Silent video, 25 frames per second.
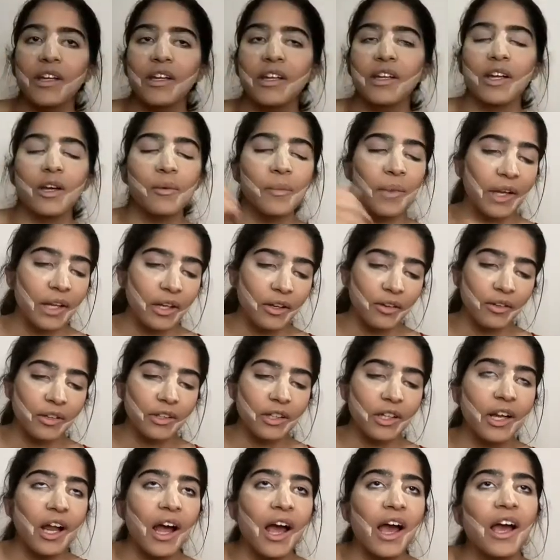to get my nails
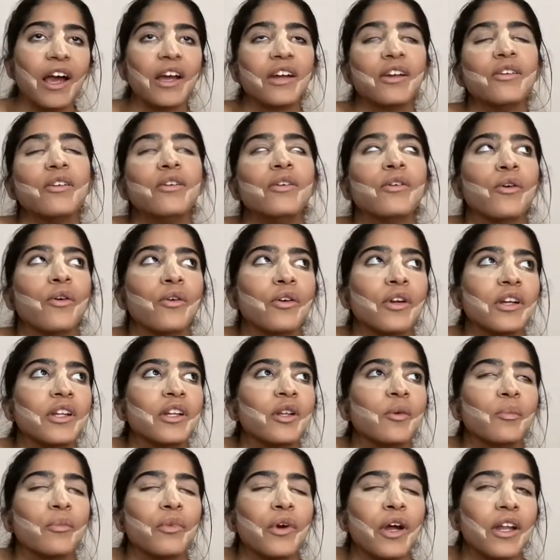done. I actually ordered
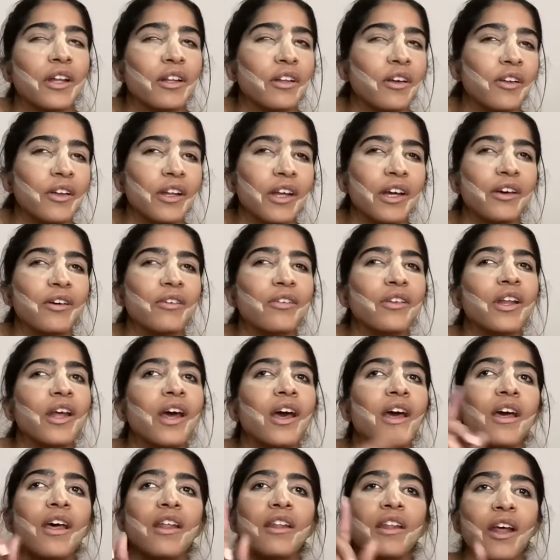some press-on nails.
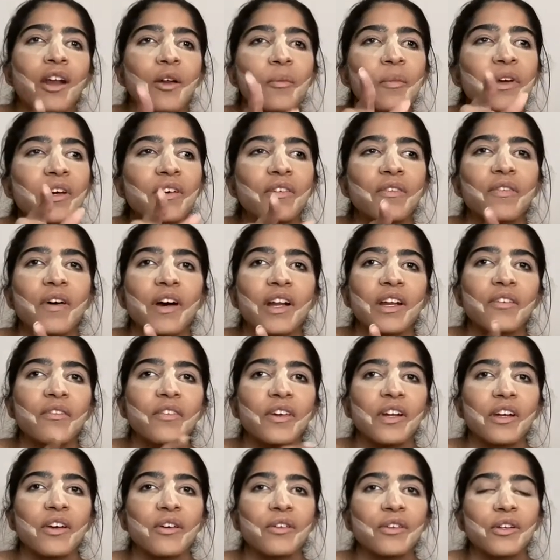That'd be a funny
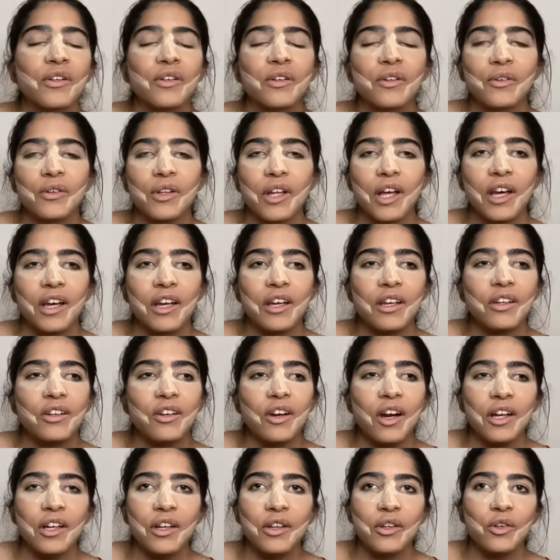video to do, like
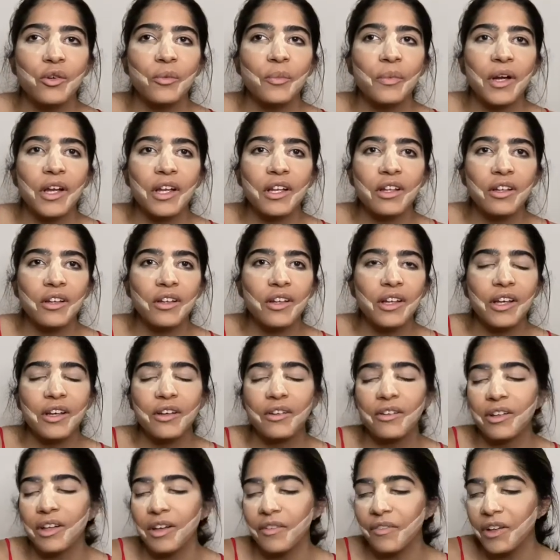trying to do press-on
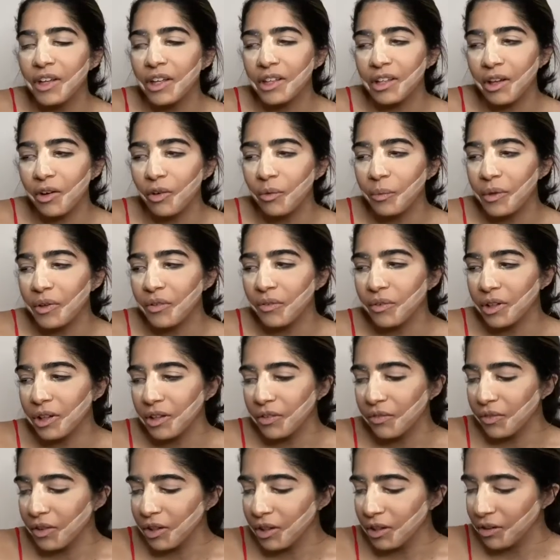nails. I feel like that would be a really
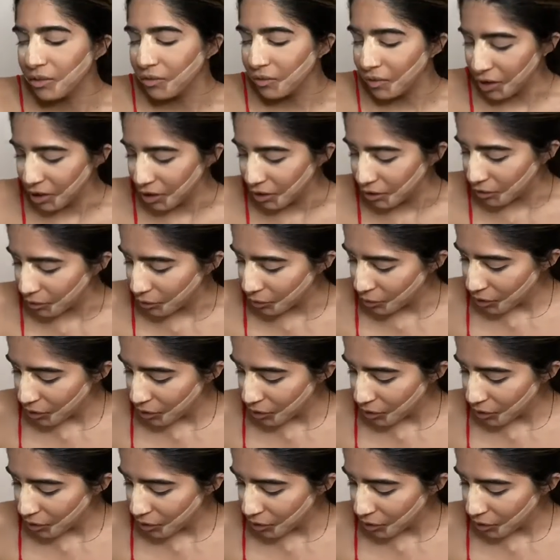fun video.